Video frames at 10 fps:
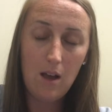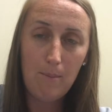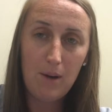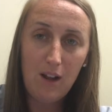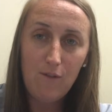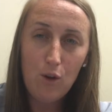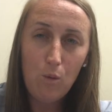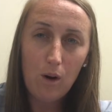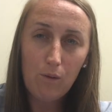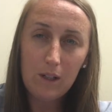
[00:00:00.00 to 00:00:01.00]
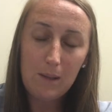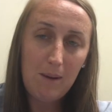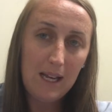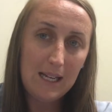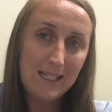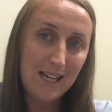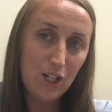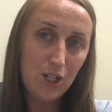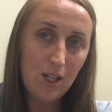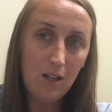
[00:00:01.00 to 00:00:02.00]
But if you weren't really paying
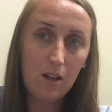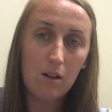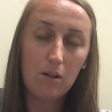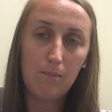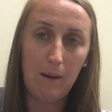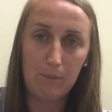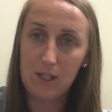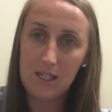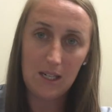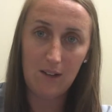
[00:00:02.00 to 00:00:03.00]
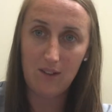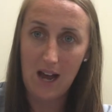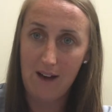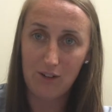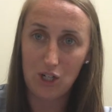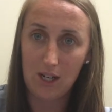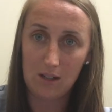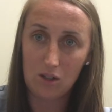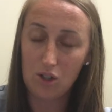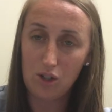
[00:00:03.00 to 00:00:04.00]
attention, your memory didn't even have a
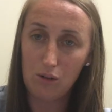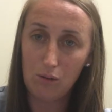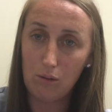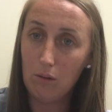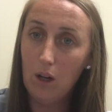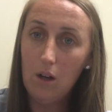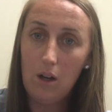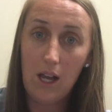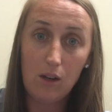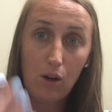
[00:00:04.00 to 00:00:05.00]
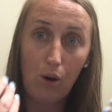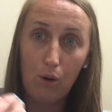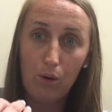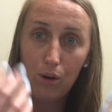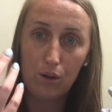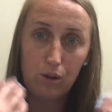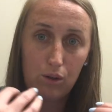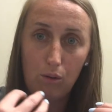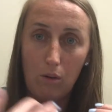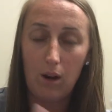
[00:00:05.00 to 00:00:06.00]
chance to encode or
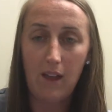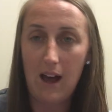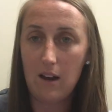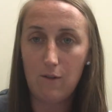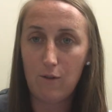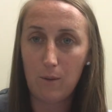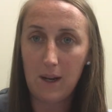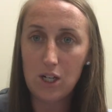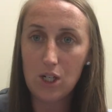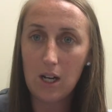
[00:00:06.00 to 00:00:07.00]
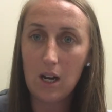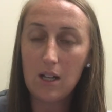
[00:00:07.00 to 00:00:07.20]
store that information.